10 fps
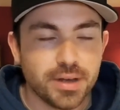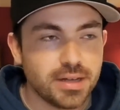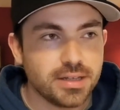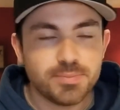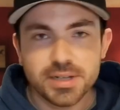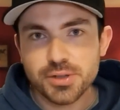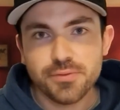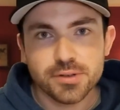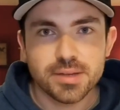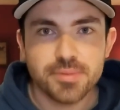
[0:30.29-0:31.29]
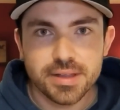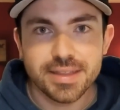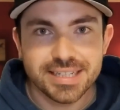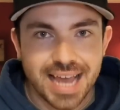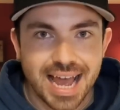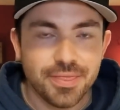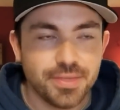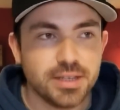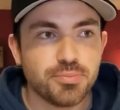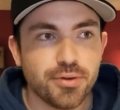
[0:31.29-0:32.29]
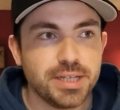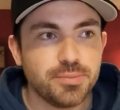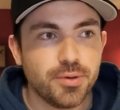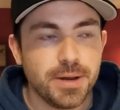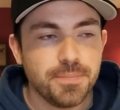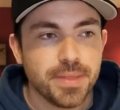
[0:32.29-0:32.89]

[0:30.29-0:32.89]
especially for something like this at this price point.